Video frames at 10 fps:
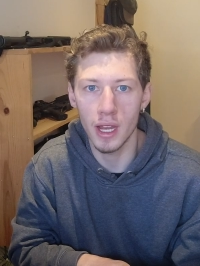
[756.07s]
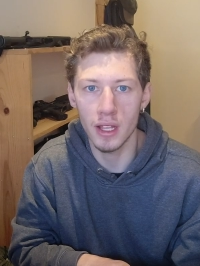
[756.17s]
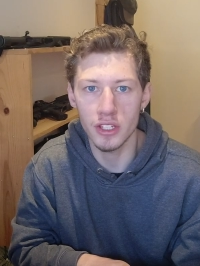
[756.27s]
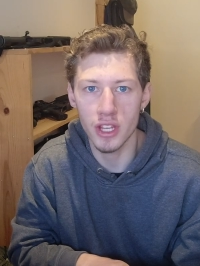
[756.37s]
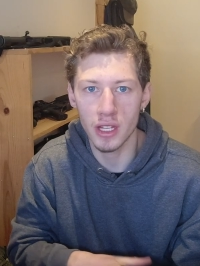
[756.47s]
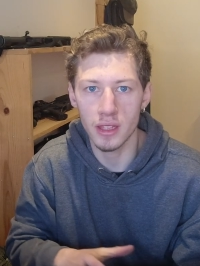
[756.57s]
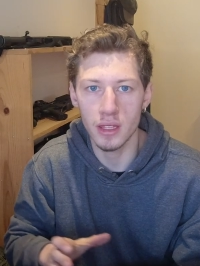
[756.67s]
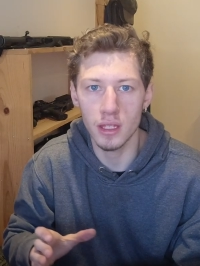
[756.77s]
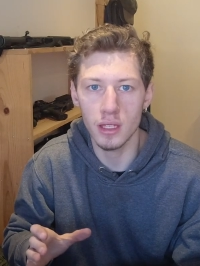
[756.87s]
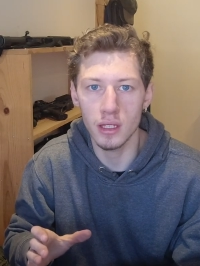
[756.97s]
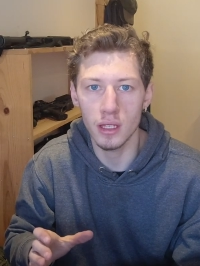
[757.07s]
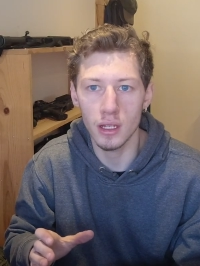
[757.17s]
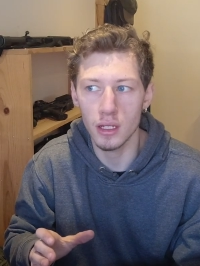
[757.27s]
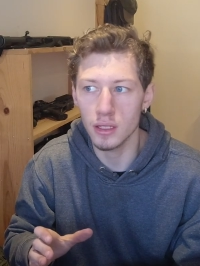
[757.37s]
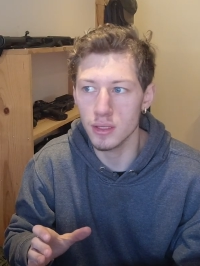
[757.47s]
And I checked the
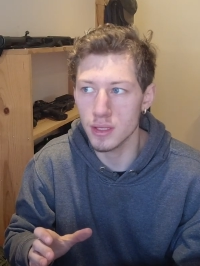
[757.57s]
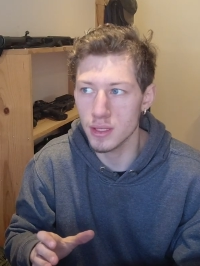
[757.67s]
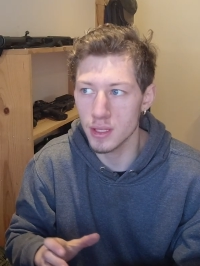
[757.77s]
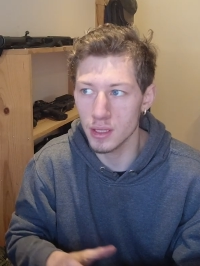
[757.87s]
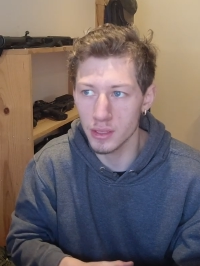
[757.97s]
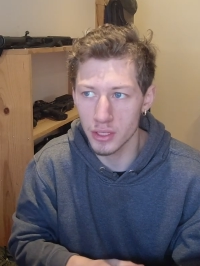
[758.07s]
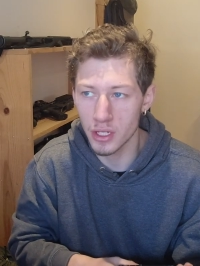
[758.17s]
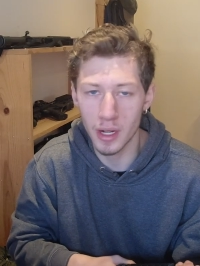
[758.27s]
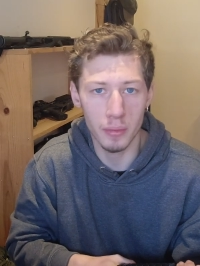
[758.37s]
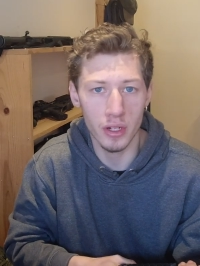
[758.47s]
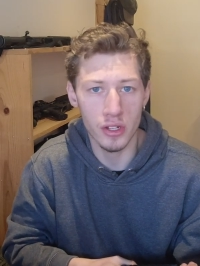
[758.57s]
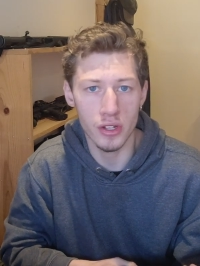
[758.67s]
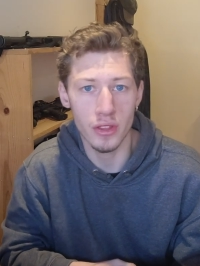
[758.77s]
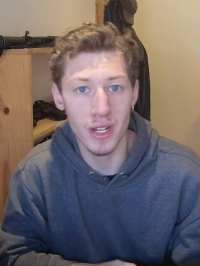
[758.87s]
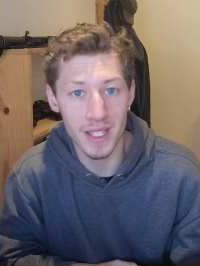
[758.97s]
cylinder, and I'm pretty
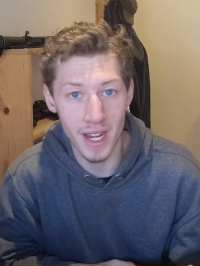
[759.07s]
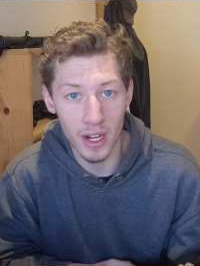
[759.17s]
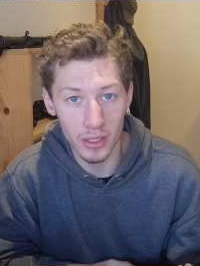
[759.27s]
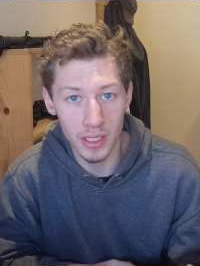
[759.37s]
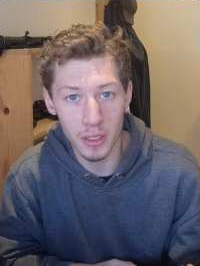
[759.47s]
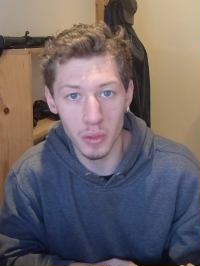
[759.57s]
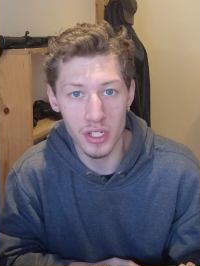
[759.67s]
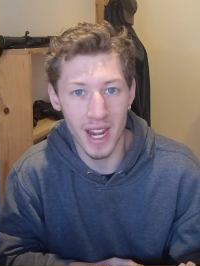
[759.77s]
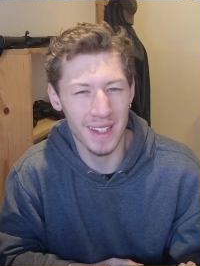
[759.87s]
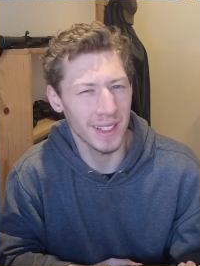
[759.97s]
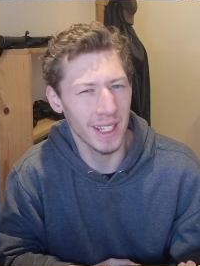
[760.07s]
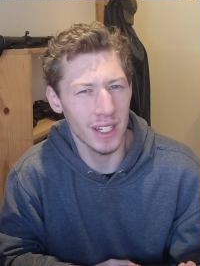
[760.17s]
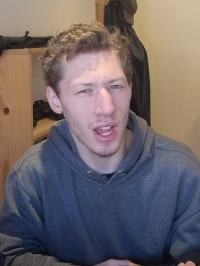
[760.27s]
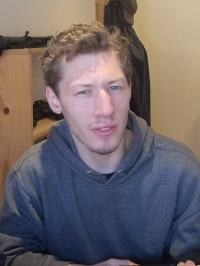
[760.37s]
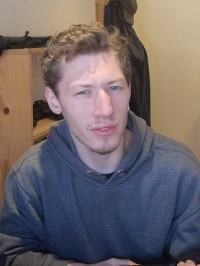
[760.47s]
sure there is an air leak, which I
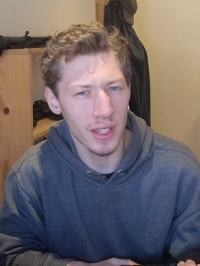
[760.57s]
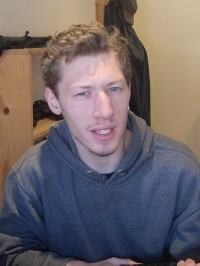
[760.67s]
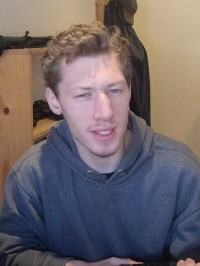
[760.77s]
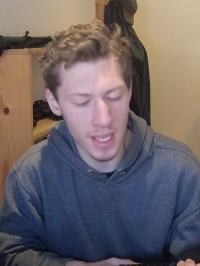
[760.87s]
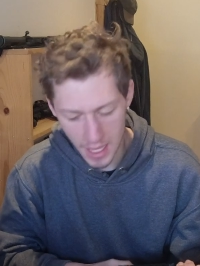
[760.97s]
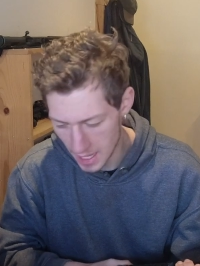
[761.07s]
cannot fix.